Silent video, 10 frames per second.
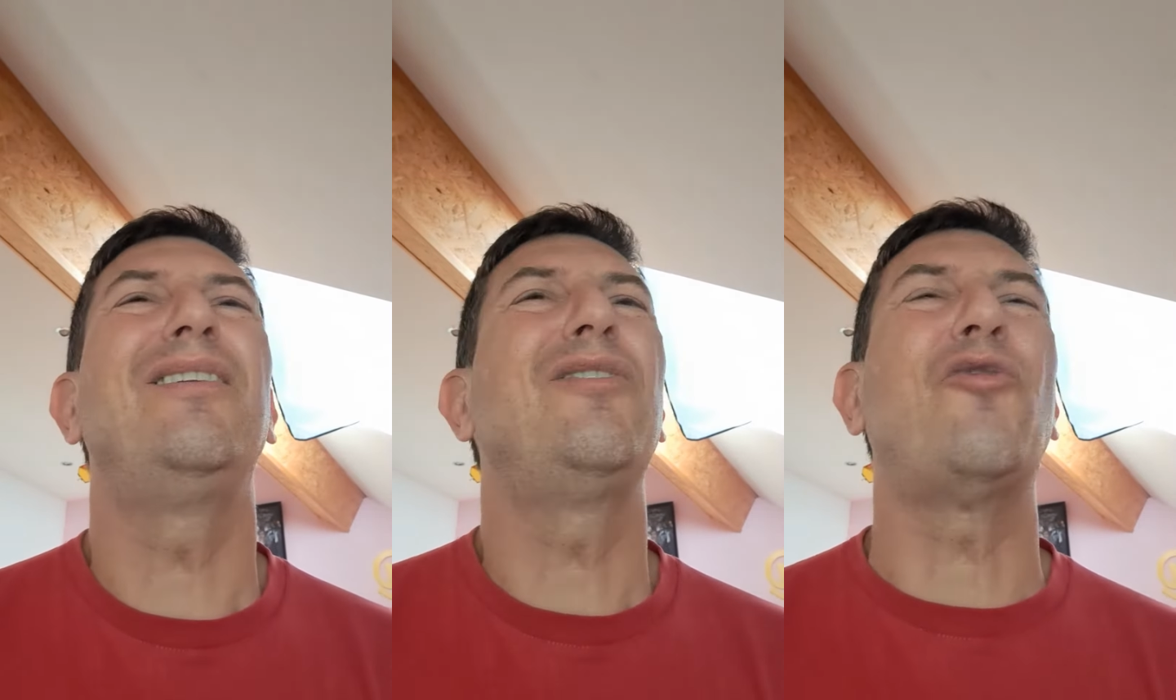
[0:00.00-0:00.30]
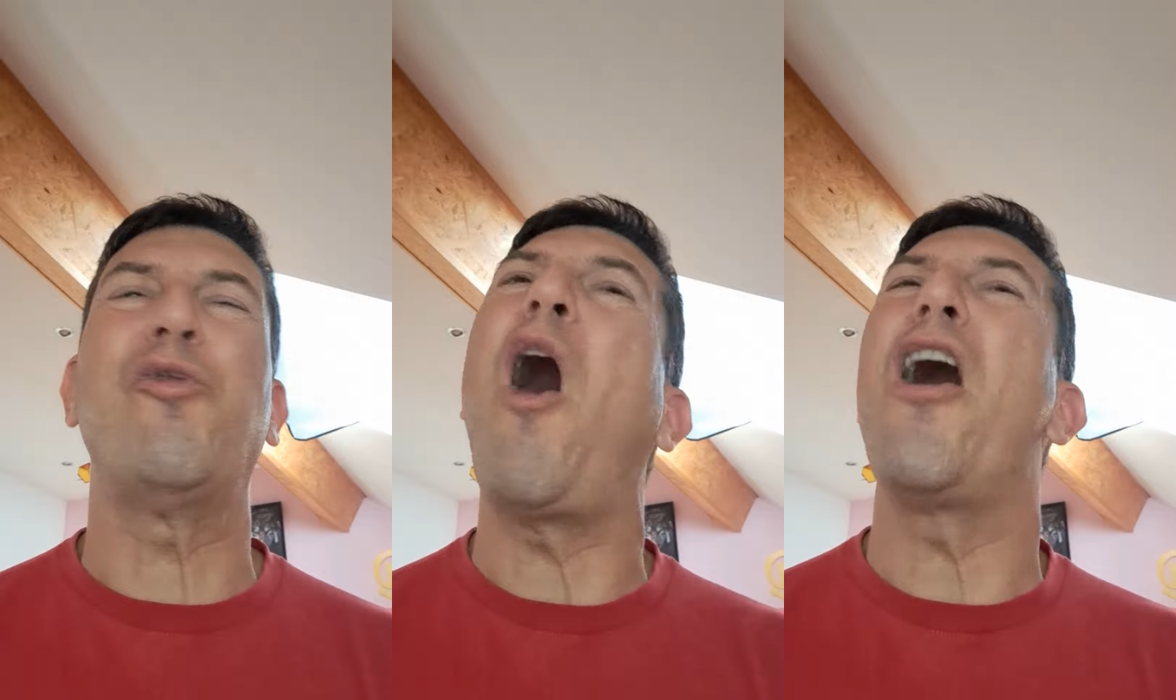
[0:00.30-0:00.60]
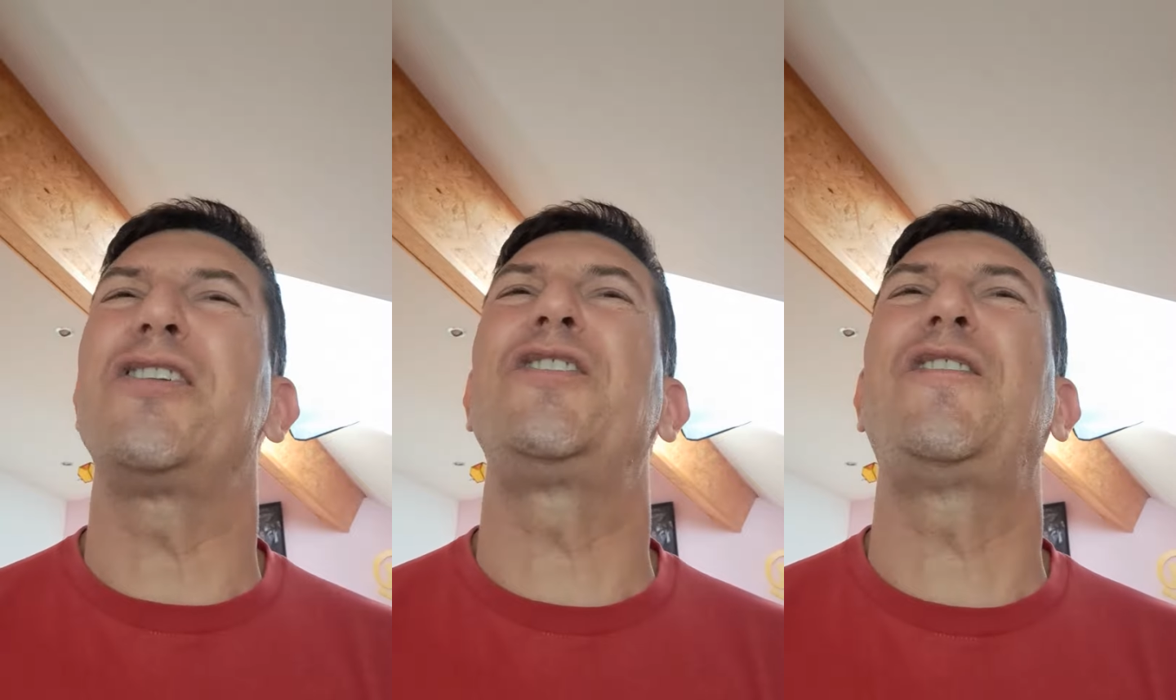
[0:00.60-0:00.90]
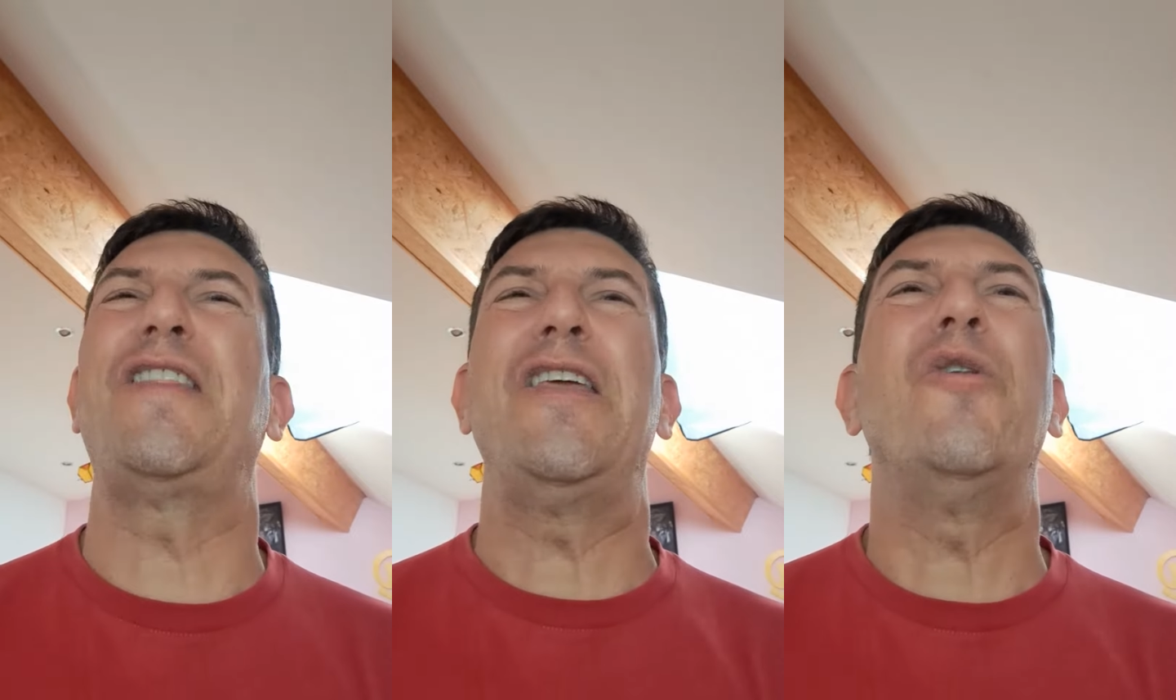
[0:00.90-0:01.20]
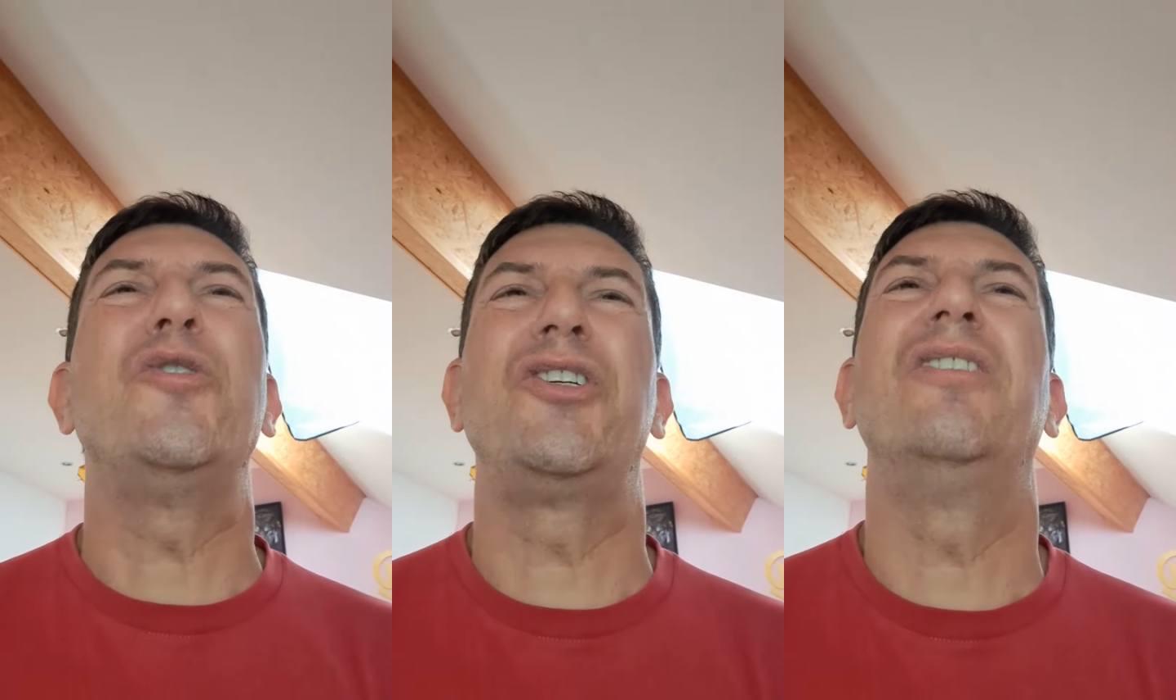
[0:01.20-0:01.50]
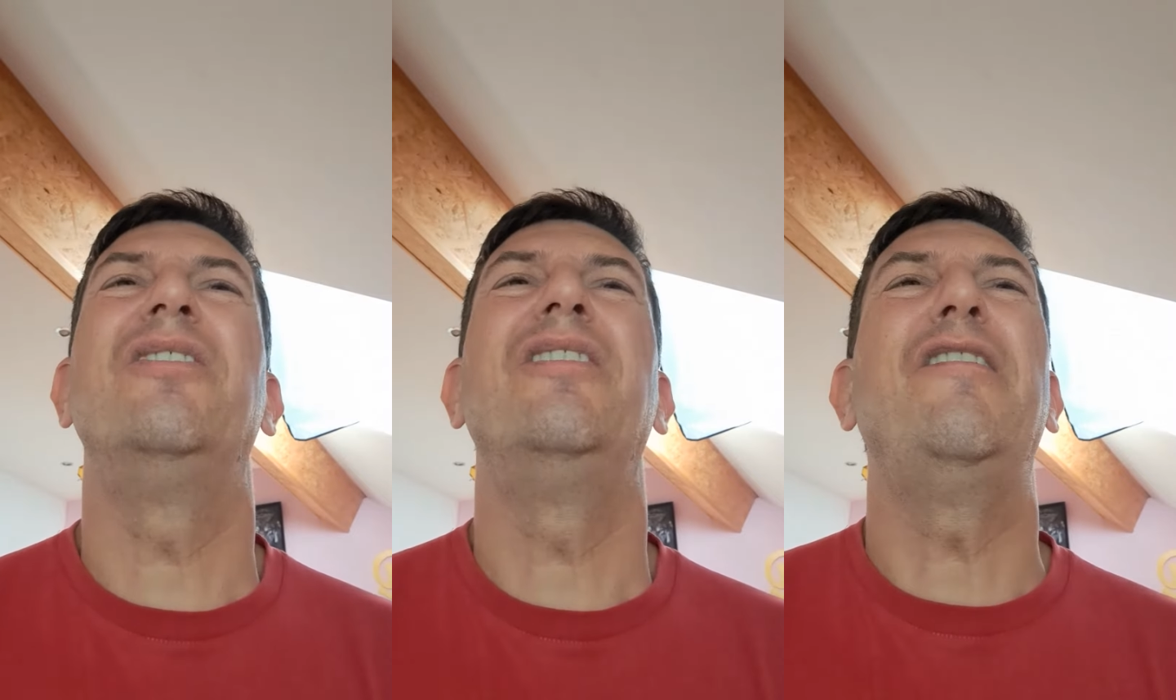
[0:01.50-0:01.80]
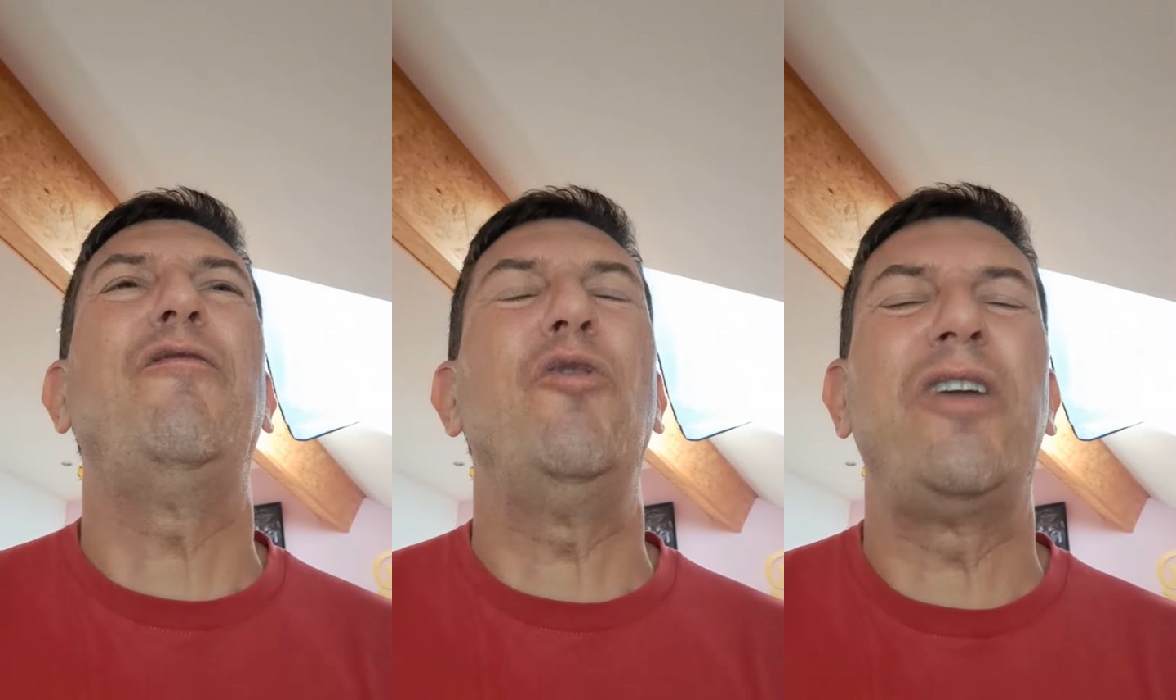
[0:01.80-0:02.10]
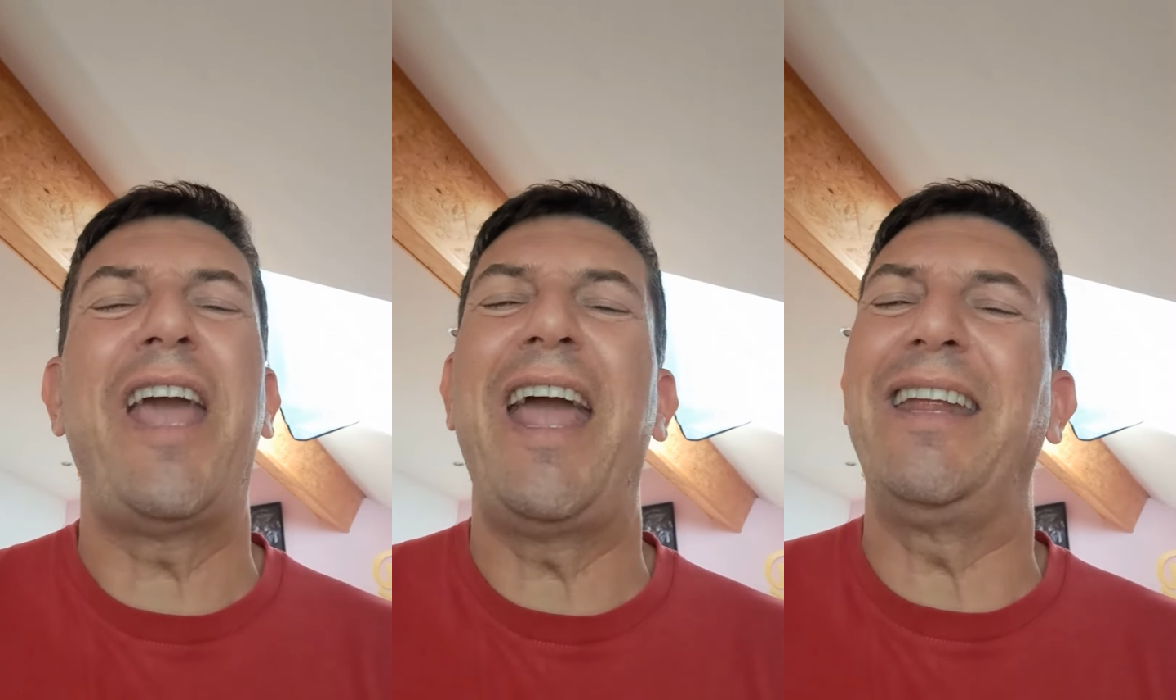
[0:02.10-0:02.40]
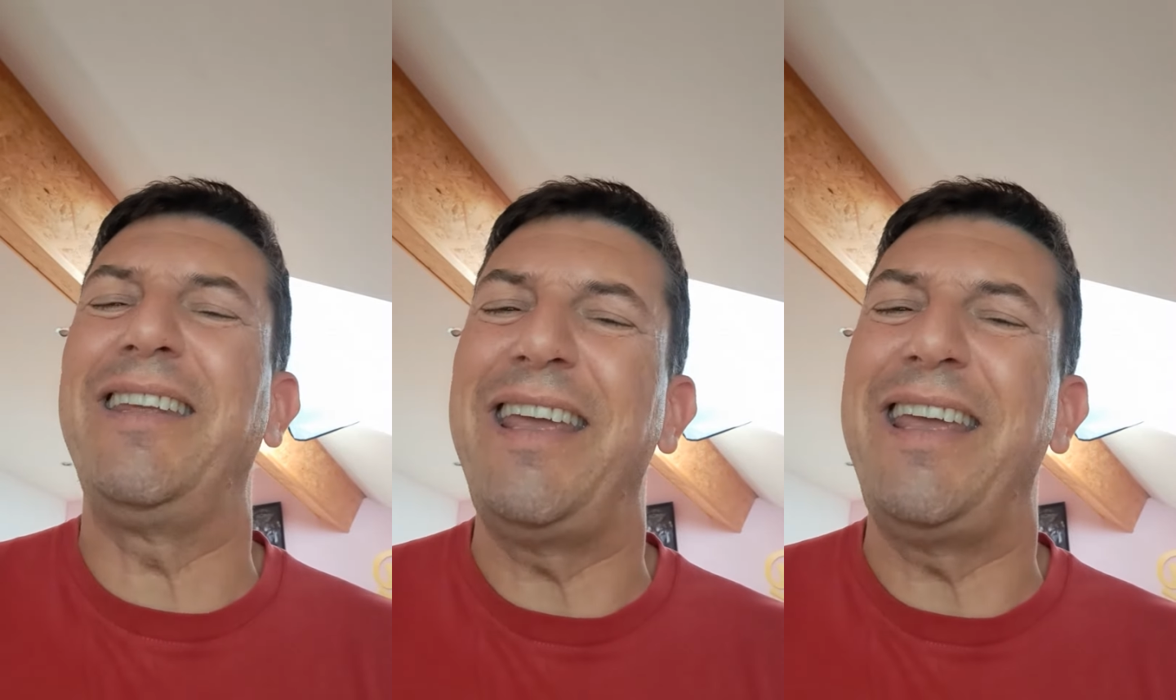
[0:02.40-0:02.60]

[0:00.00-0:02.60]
cross the ocean if you can't